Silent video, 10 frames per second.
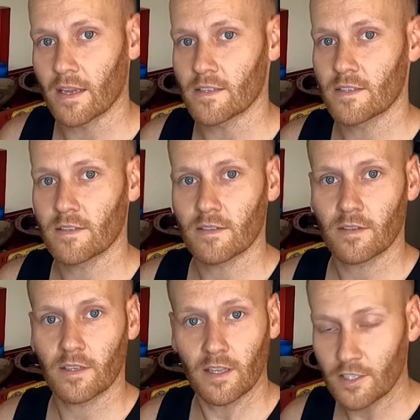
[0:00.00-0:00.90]
as
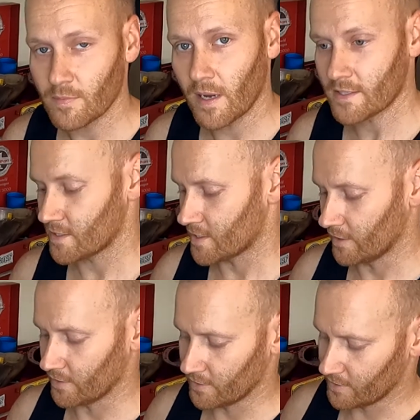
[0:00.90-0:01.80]
clutch master
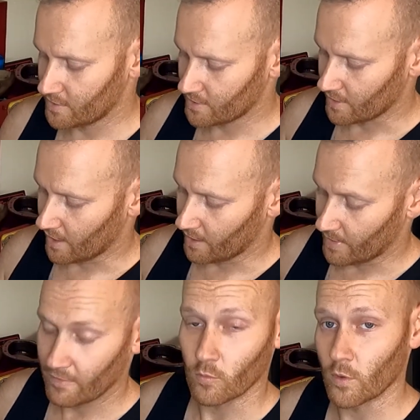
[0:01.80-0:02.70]
cylinders,
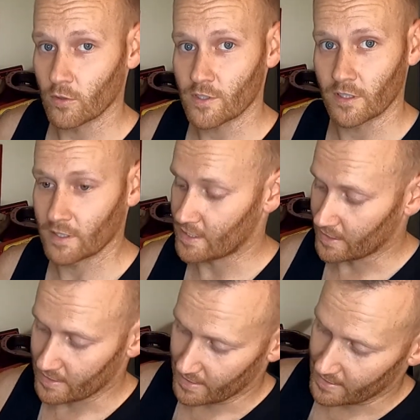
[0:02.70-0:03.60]
even wheel cylinders,
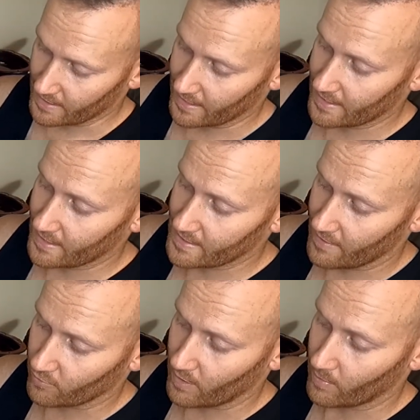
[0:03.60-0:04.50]
in the sense that it does
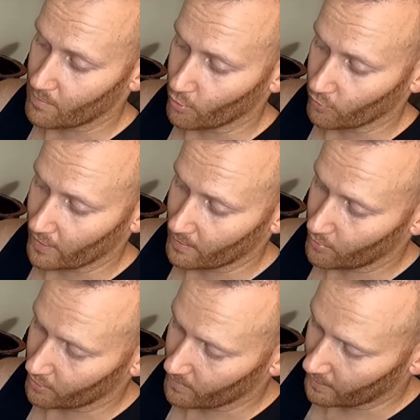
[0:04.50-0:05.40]
have a rubber boot around the
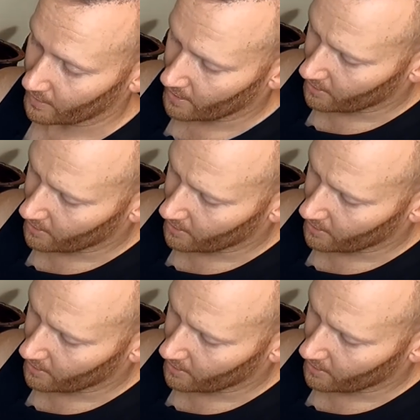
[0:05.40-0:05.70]
bottom here.